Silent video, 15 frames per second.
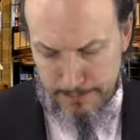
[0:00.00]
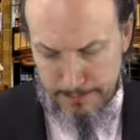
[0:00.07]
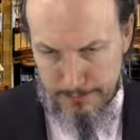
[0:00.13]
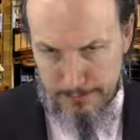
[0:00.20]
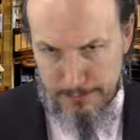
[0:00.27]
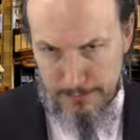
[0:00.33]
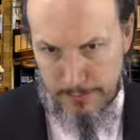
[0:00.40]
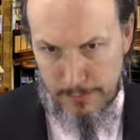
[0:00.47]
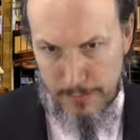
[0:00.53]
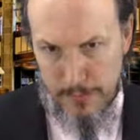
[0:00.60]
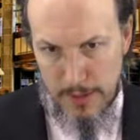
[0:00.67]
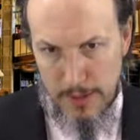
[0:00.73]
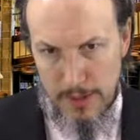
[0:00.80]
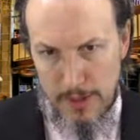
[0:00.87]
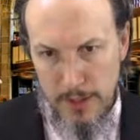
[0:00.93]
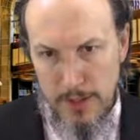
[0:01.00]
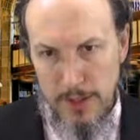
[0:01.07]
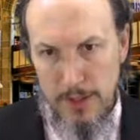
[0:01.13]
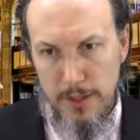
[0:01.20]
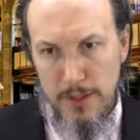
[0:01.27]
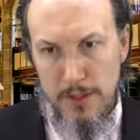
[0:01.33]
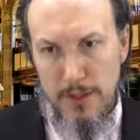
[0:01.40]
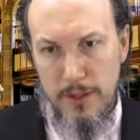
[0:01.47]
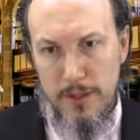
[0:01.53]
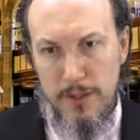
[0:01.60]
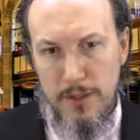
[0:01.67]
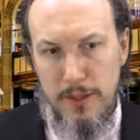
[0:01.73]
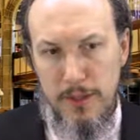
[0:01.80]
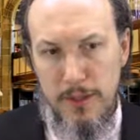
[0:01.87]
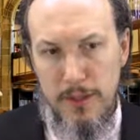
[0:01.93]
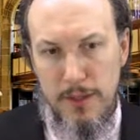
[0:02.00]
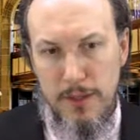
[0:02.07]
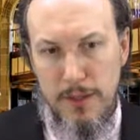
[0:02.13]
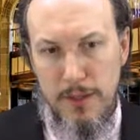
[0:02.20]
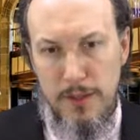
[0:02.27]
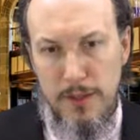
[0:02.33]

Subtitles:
(silence)